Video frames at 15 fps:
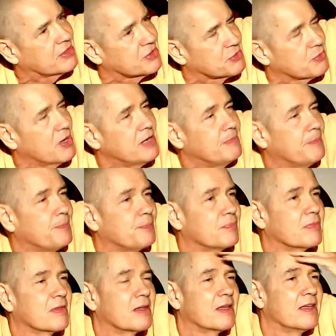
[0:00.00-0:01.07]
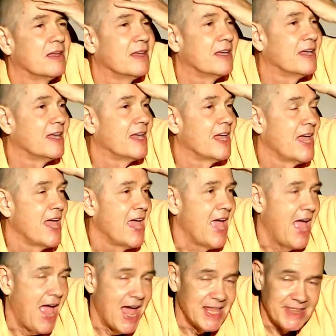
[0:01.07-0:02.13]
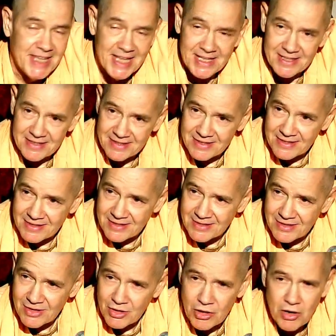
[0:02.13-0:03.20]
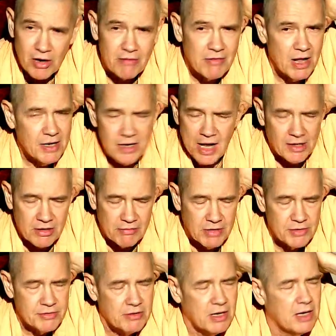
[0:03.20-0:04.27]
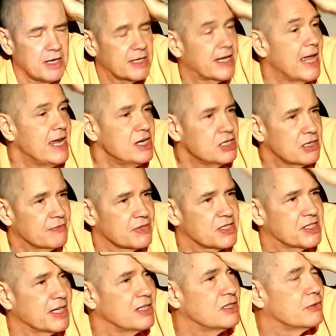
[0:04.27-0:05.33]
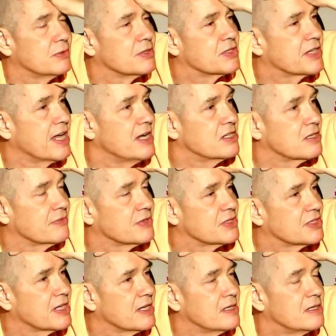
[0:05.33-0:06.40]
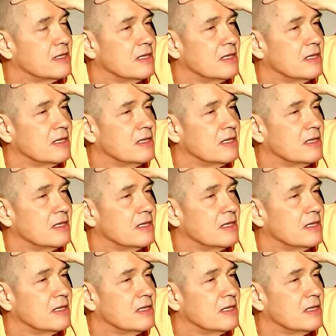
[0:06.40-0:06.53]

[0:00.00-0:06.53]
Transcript: right? And then Karan, not Karandhar, uh, Keshav has said to us, Keshav has said,